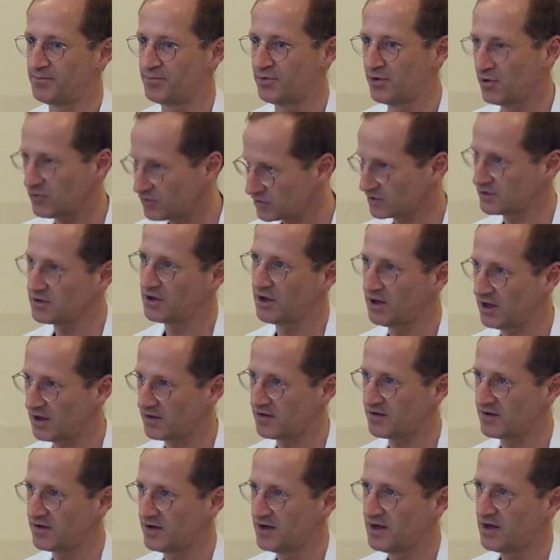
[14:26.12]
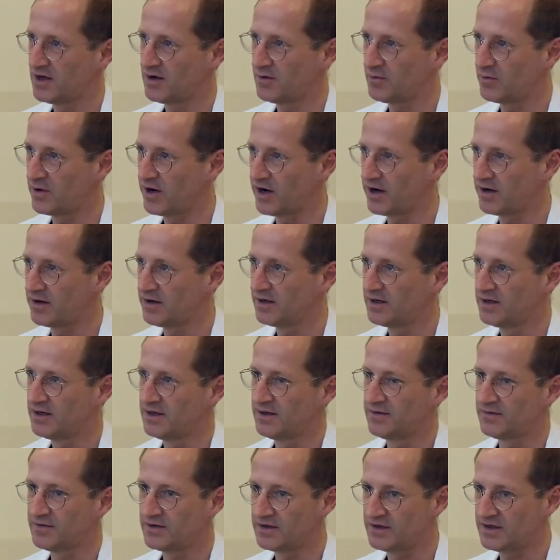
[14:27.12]
protocols where
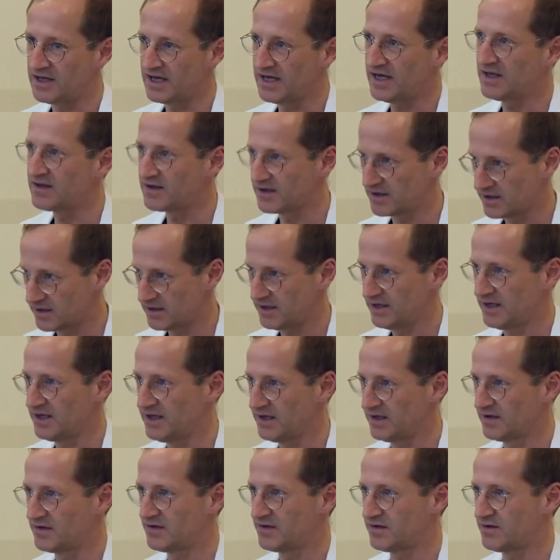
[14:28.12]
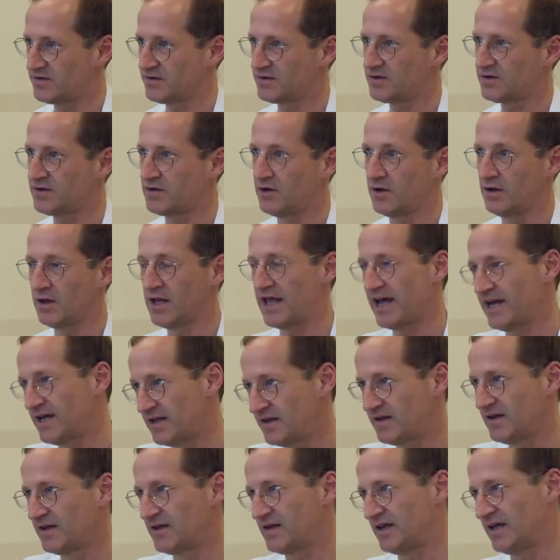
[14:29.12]
the data is
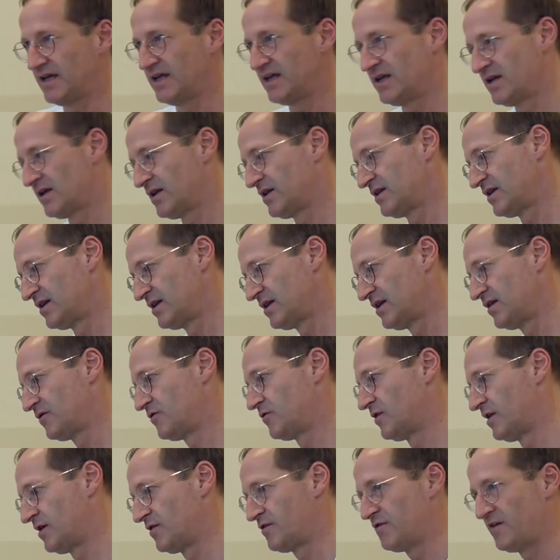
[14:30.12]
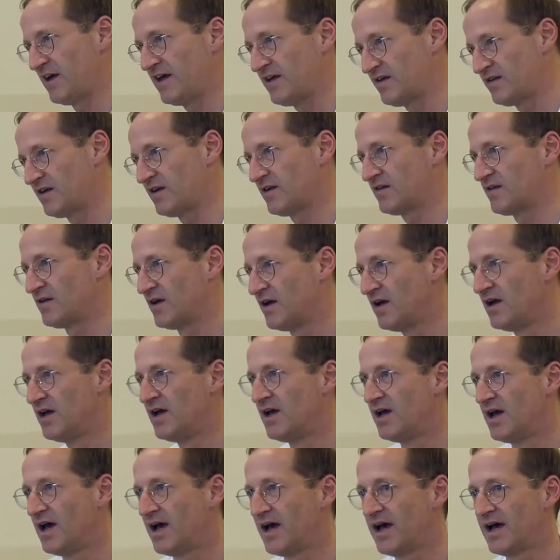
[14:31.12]
collected in the different phases,
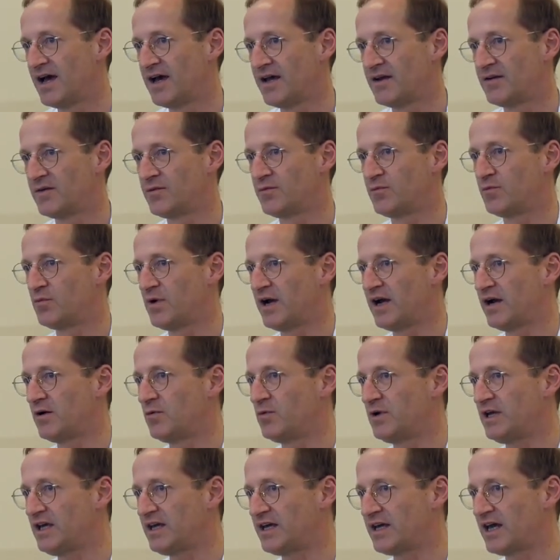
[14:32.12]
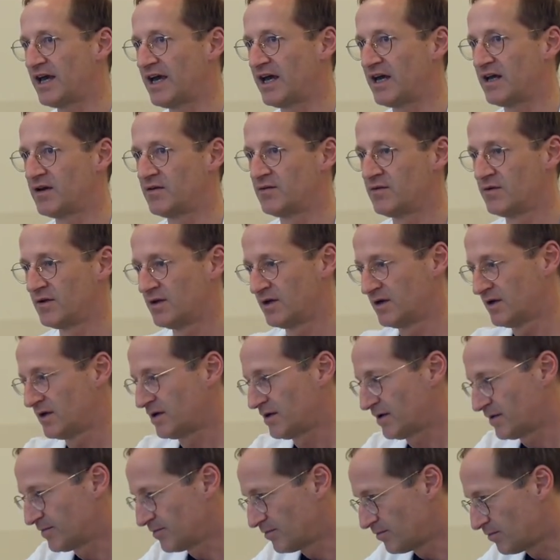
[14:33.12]
and where we can
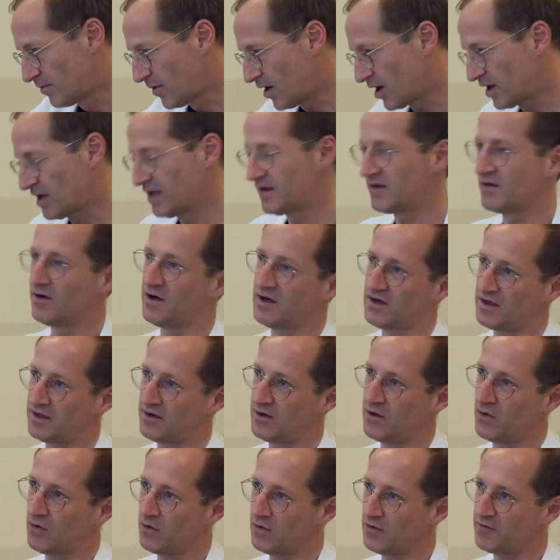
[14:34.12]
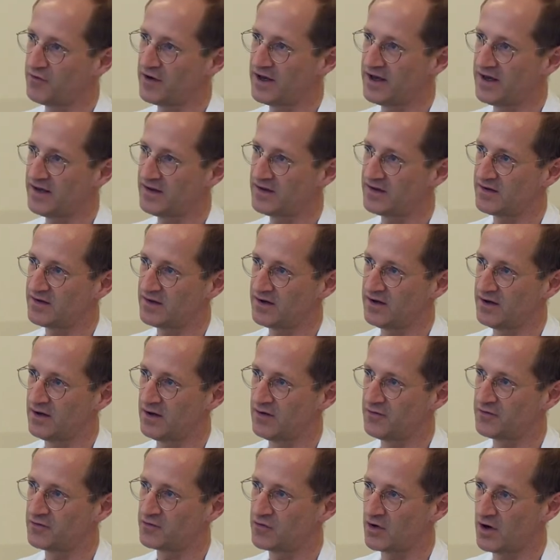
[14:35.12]
monitor the whole phase
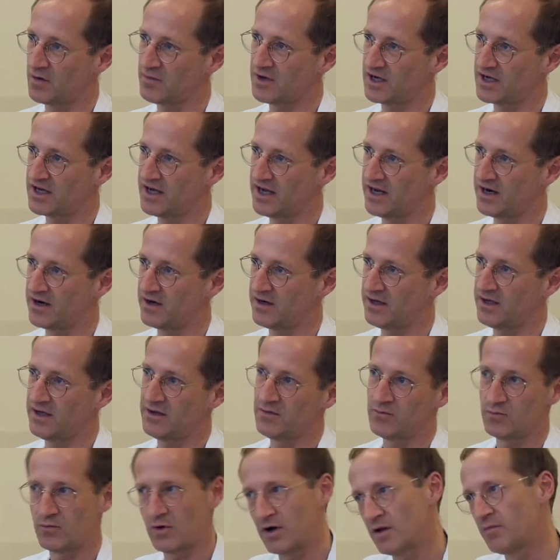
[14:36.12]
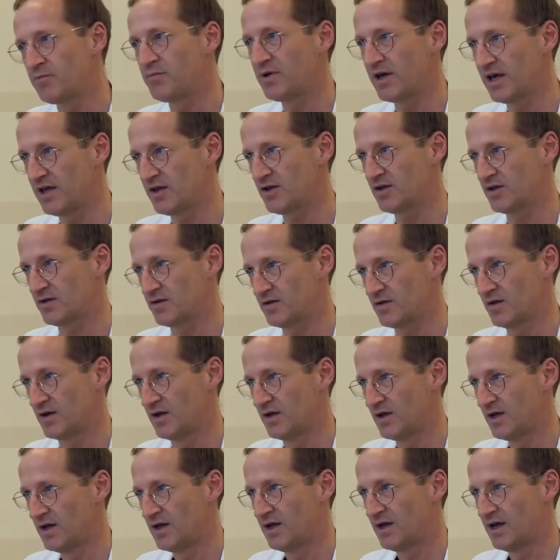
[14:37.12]
of trauma care in one patient,
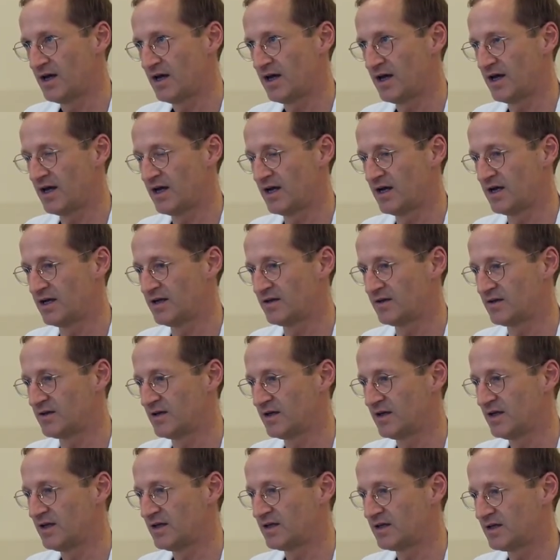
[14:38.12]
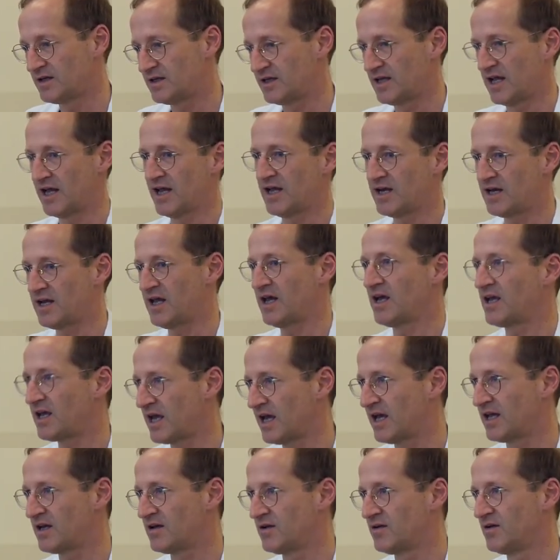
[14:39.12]
and then
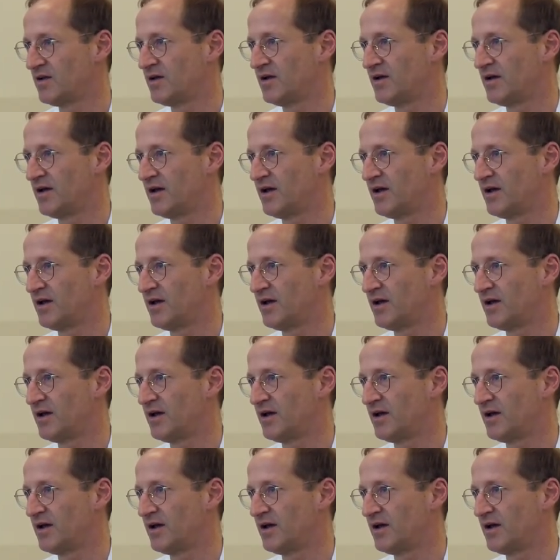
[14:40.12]
again